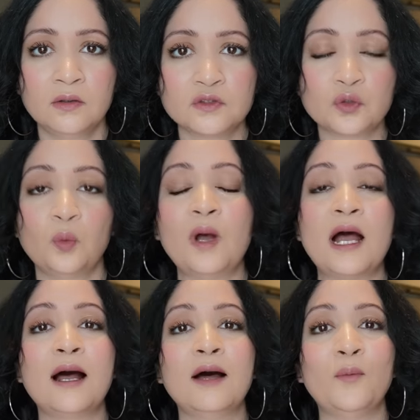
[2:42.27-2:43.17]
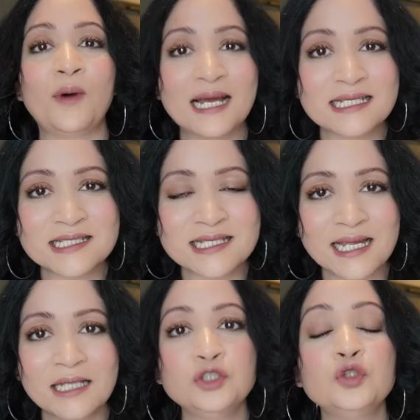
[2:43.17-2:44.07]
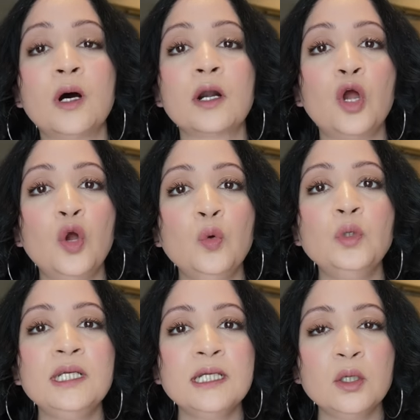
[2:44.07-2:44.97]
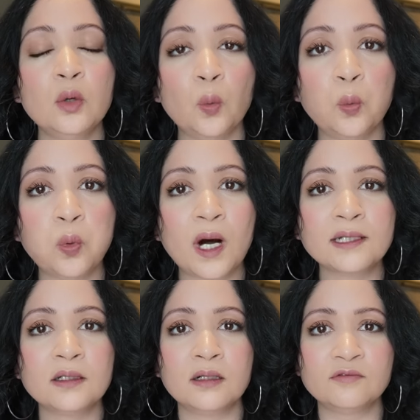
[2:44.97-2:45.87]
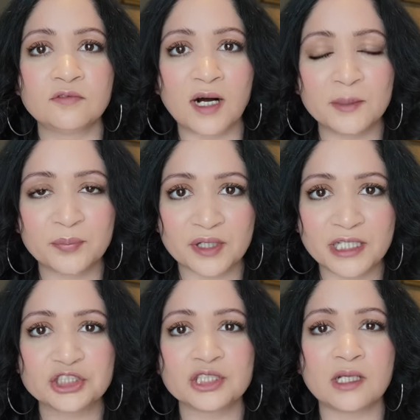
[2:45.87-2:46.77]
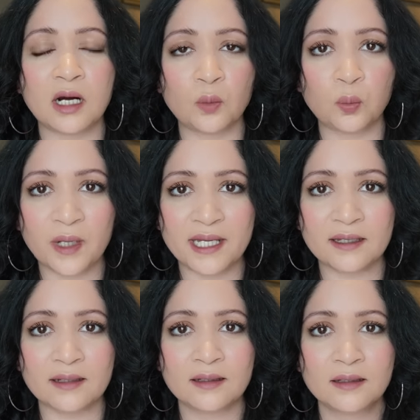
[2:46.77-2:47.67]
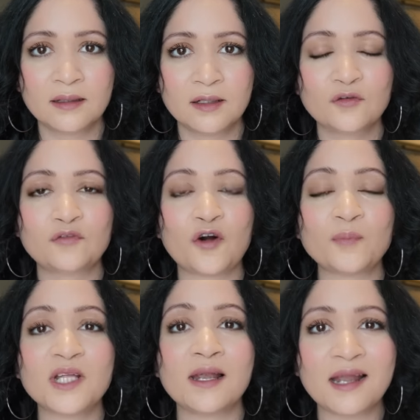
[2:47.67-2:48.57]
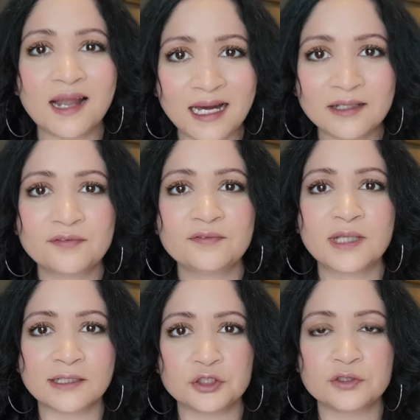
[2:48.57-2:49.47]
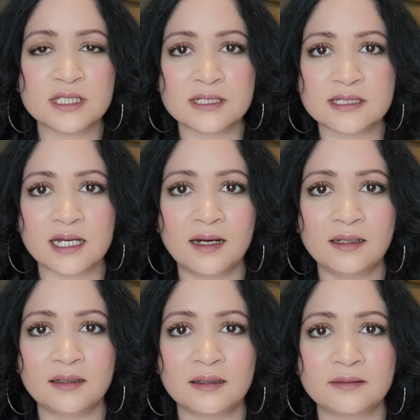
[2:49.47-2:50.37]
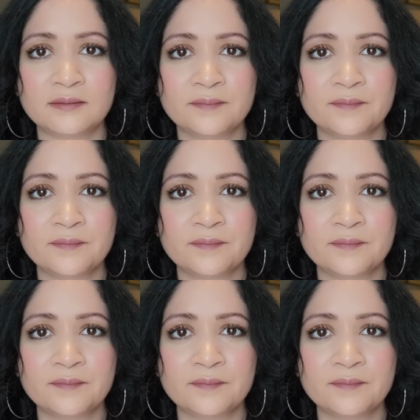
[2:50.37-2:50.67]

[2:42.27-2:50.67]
So when I say you are only one vibration away from the life that you desire,